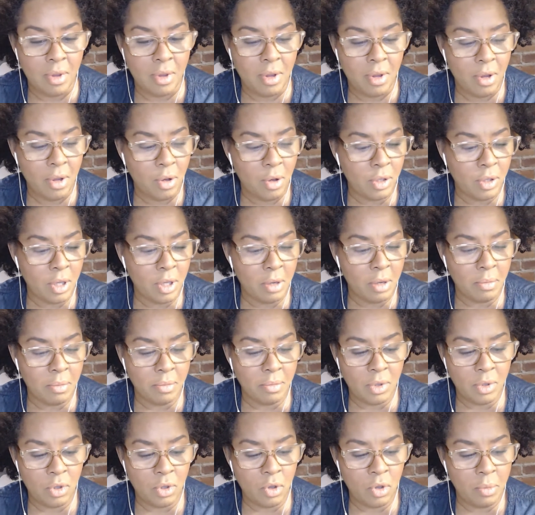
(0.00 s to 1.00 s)
Hold up.
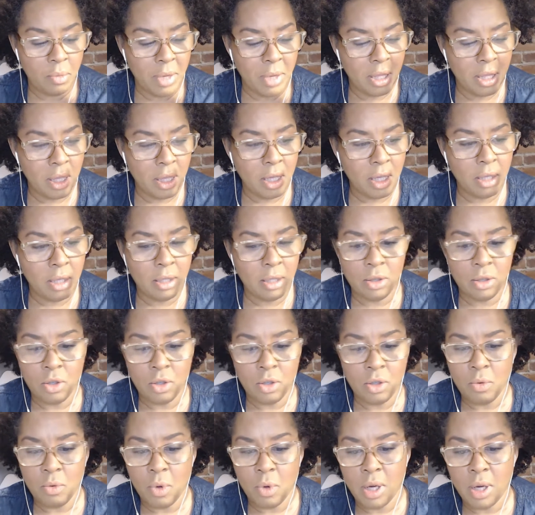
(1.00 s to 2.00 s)
There's so many things to
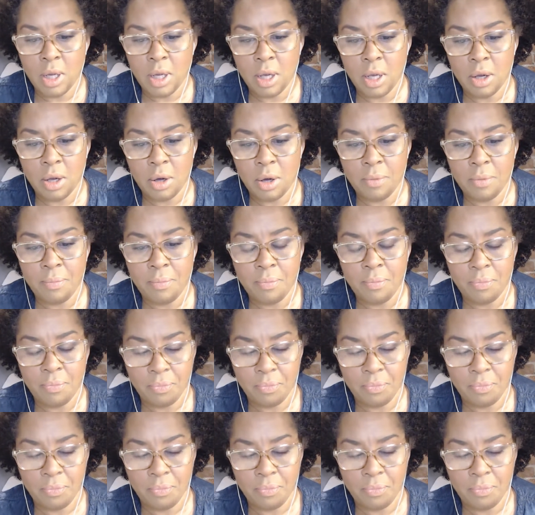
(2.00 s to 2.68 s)
do on here.